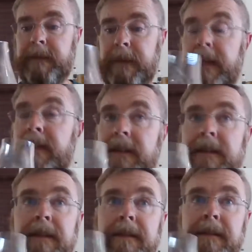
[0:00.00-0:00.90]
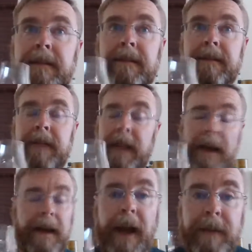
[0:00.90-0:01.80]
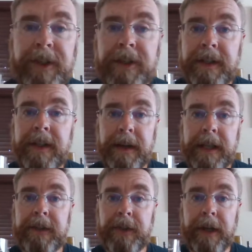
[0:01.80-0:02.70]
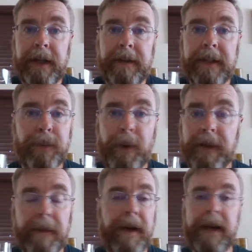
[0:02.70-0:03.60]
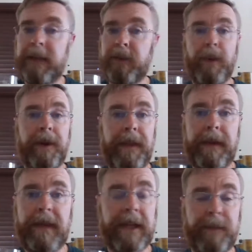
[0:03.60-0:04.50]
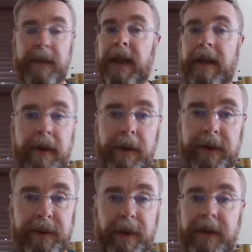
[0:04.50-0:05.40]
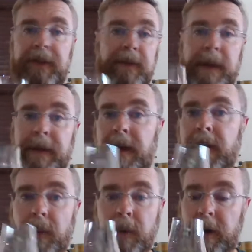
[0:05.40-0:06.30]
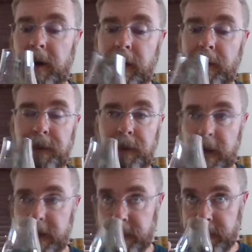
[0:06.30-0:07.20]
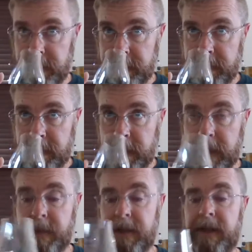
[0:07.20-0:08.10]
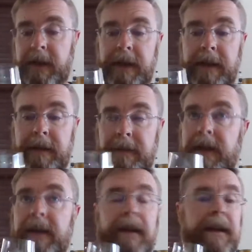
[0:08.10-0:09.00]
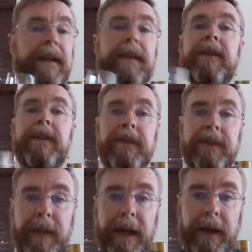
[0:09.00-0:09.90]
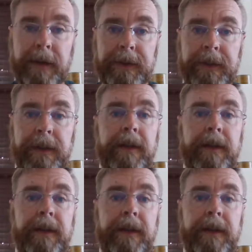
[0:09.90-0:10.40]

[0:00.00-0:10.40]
I'm just going to tell you it's good. It's worth the money. It's worth the investment. They have other expressions, but we're going to go through this and I'm going to tell you that it smells